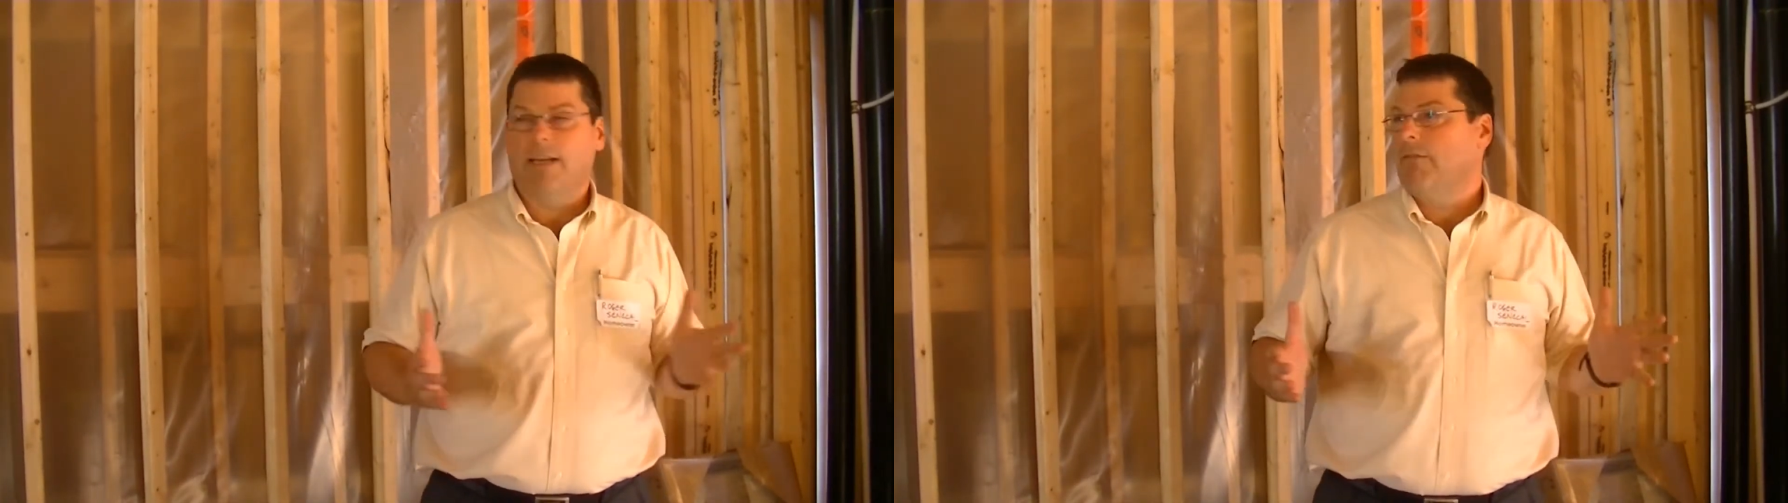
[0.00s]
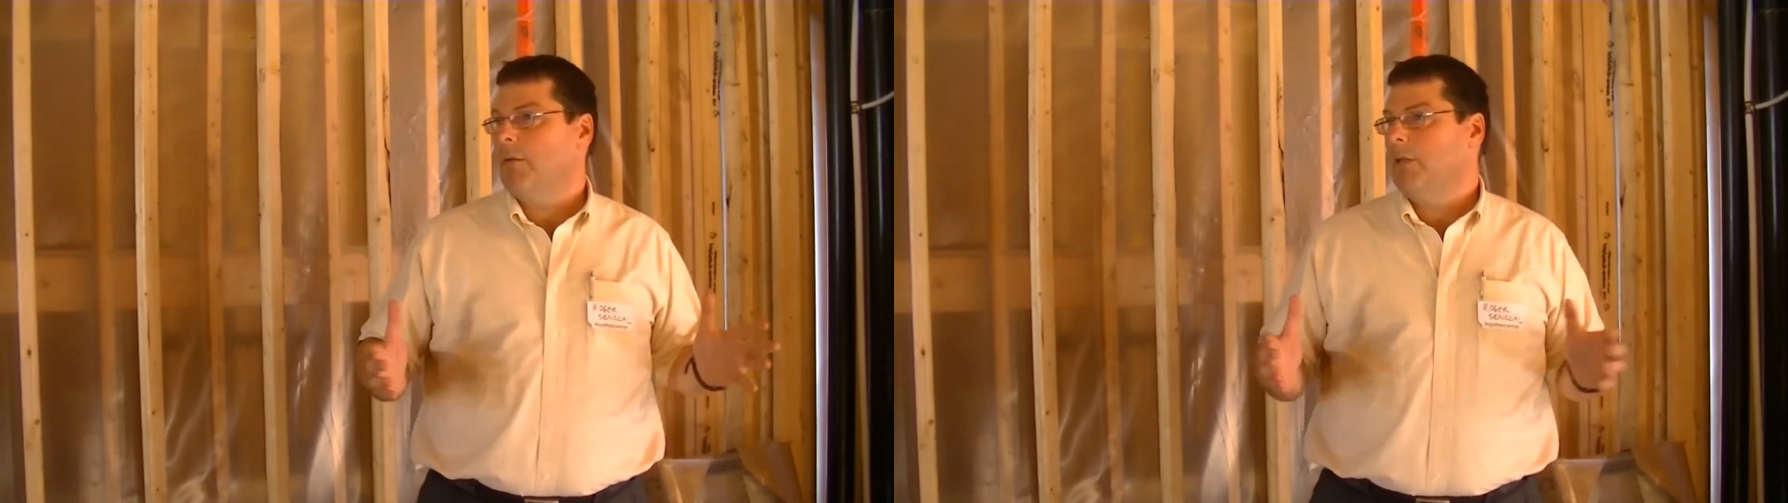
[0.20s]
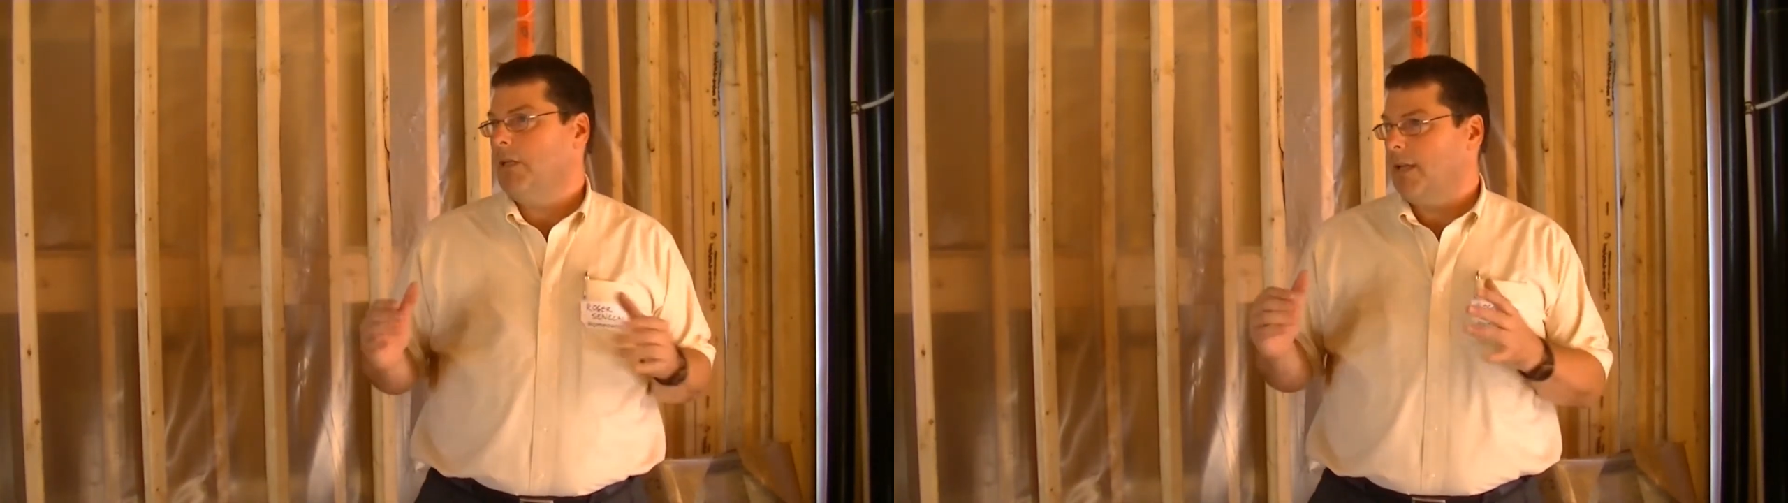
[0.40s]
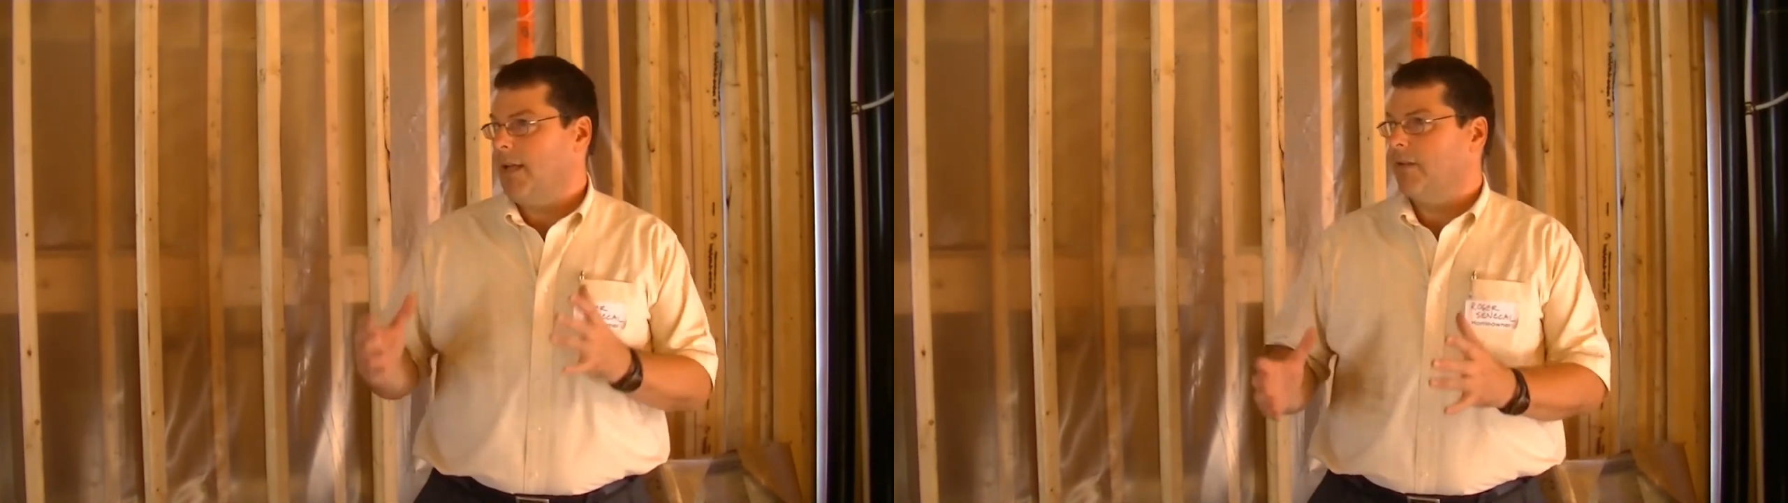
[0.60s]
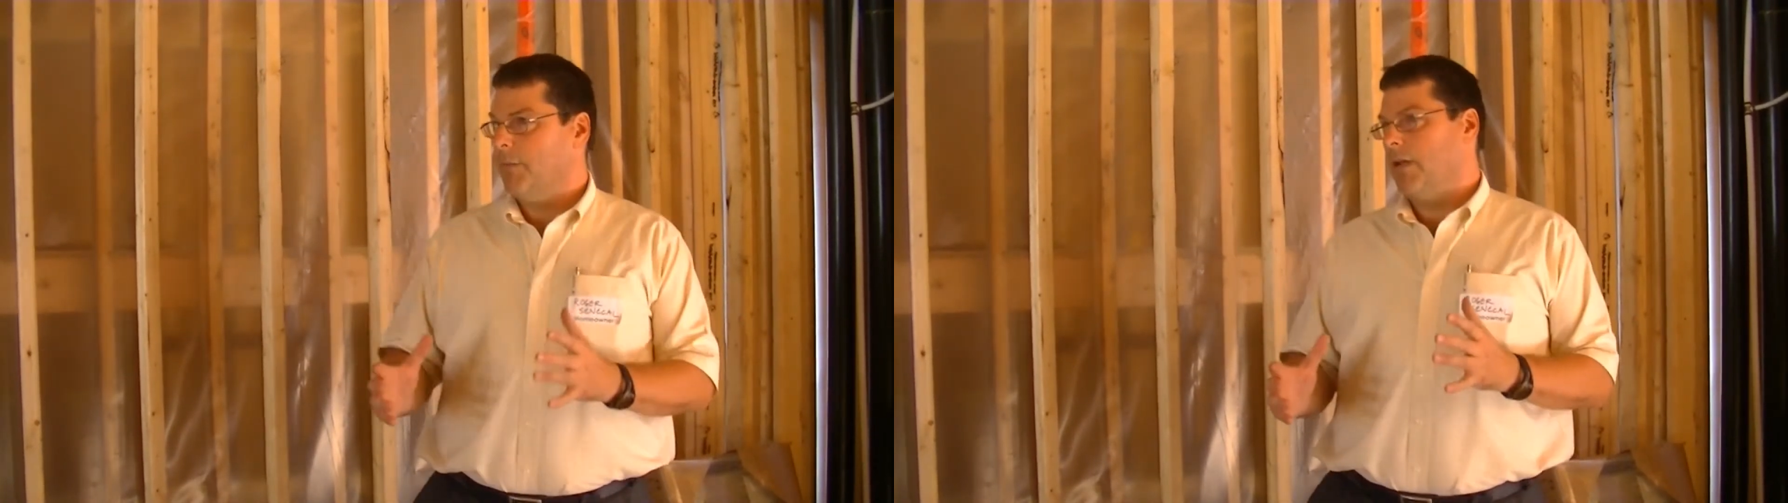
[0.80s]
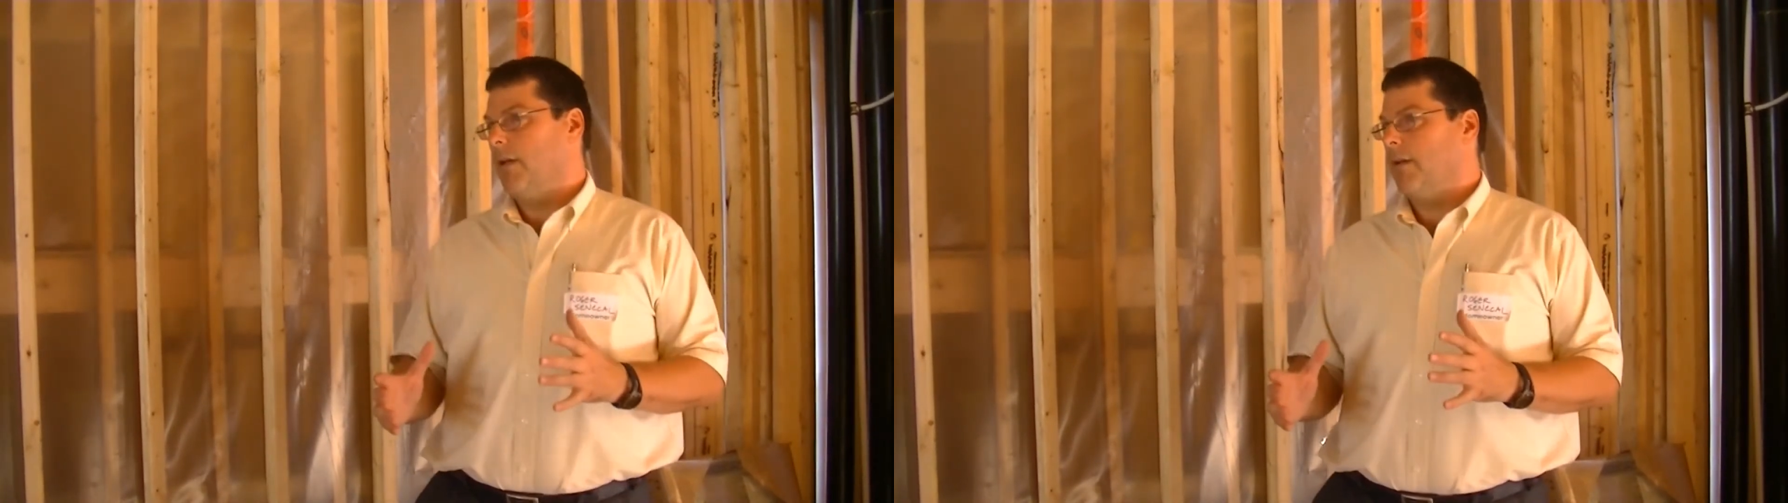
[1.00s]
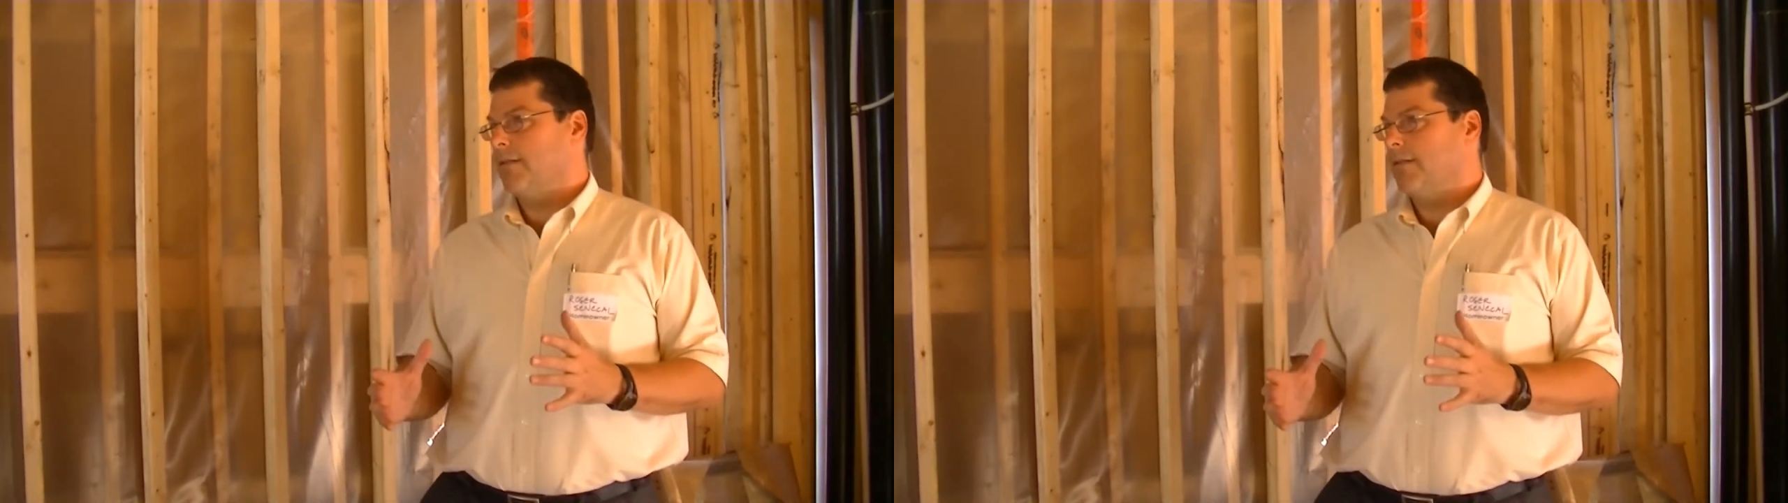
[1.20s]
inevitably it'll have to be